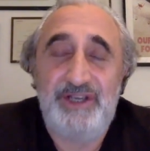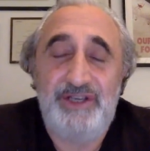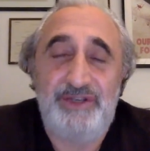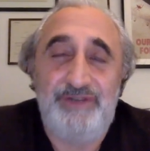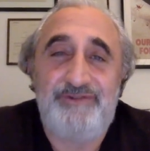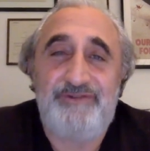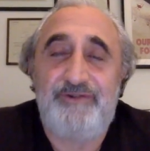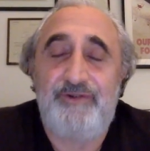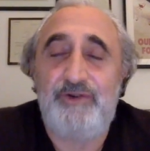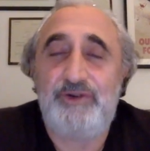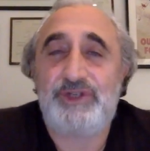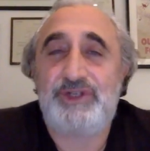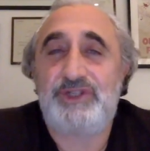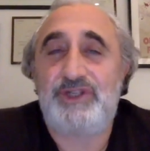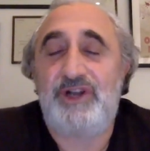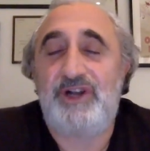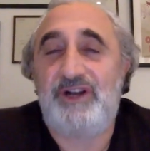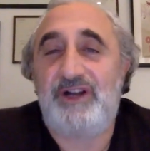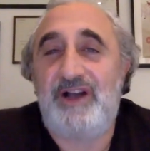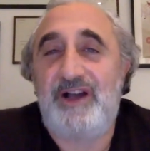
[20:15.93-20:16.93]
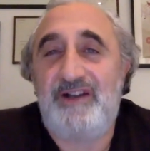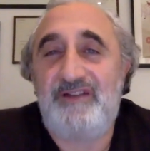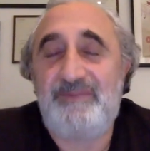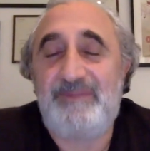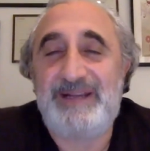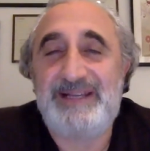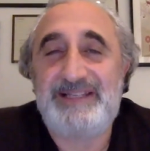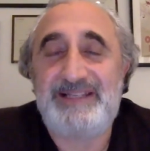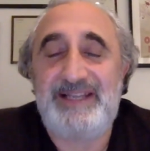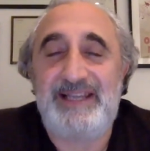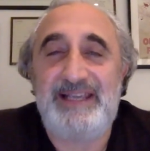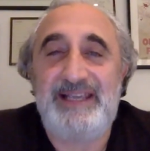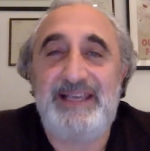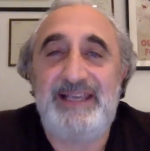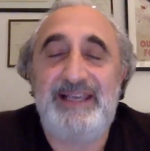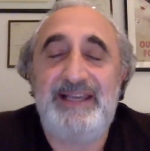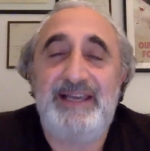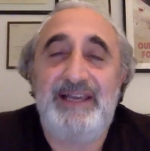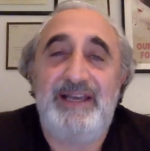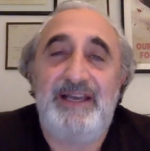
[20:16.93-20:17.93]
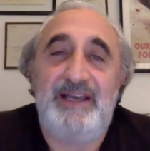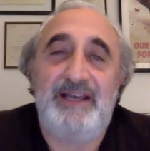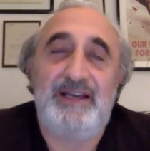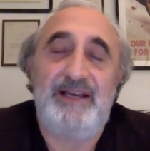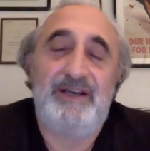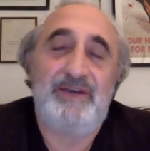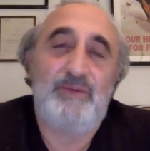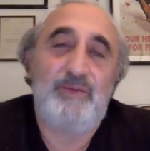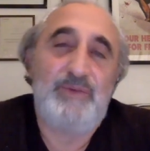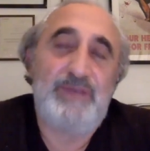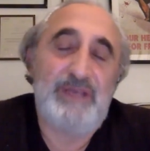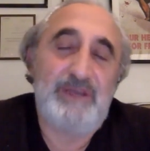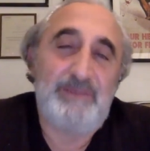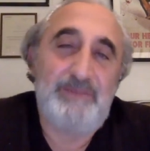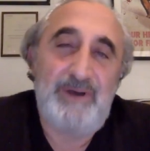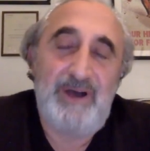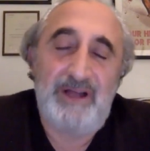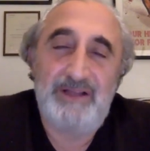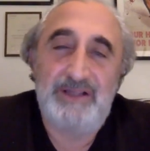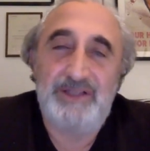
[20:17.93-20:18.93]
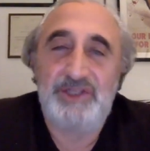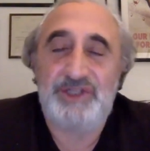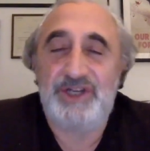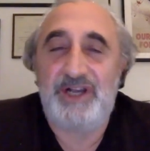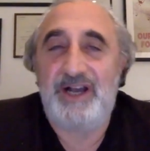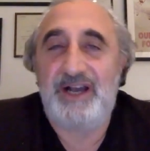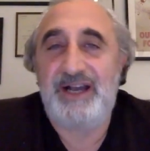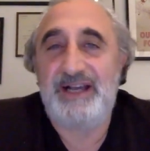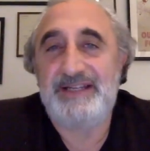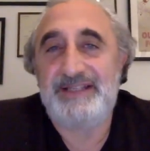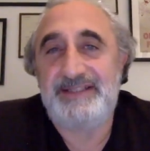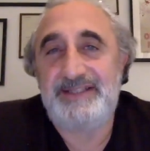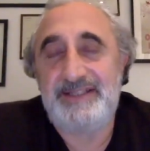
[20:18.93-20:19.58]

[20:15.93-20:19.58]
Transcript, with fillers: You first start off by saying, uh, "We apologize.